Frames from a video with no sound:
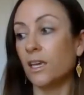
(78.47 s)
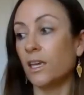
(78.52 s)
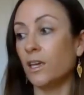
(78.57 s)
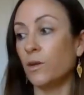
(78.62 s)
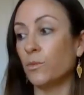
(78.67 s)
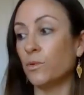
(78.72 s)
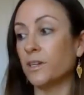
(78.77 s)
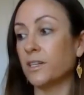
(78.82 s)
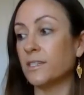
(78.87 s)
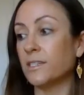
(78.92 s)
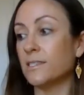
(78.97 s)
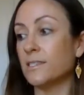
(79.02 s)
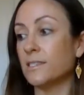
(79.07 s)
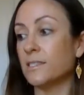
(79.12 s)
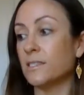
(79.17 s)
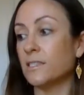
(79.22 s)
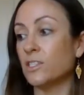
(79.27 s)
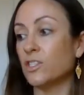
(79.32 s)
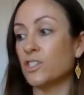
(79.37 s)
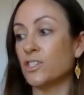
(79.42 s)
It
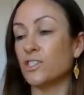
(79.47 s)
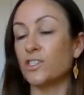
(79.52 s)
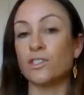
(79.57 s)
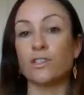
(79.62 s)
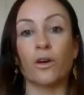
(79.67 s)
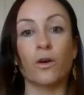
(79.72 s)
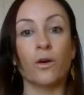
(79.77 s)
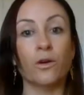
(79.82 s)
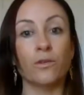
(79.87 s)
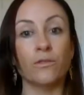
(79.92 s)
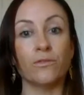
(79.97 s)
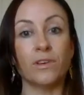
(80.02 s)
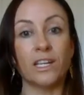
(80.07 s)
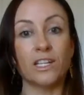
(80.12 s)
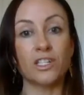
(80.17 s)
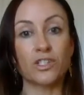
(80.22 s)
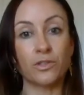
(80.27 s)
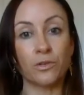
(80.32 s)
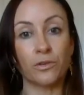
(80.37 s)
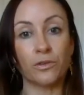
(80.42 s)
was just so
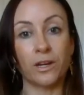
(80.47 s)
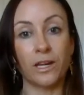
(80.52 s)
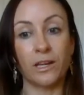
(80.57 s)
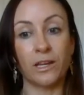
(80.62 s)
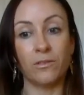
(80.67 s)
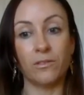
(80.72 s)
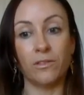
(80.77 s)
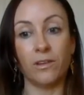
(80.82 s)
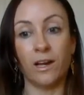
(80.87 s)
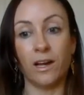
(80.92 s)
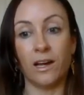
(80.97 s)
reassuring